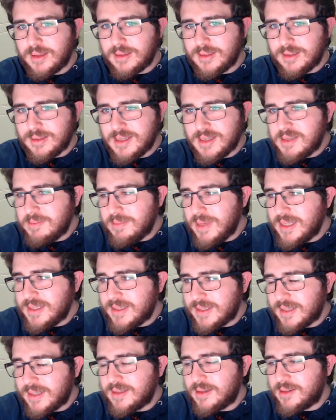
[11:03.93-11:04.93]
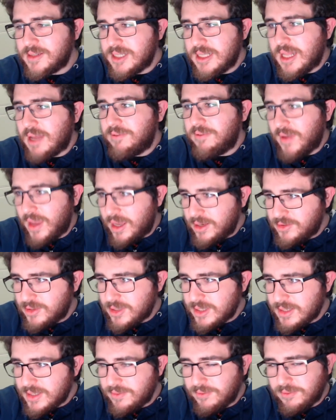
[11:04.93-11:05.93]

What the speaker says: this means that there's enough interest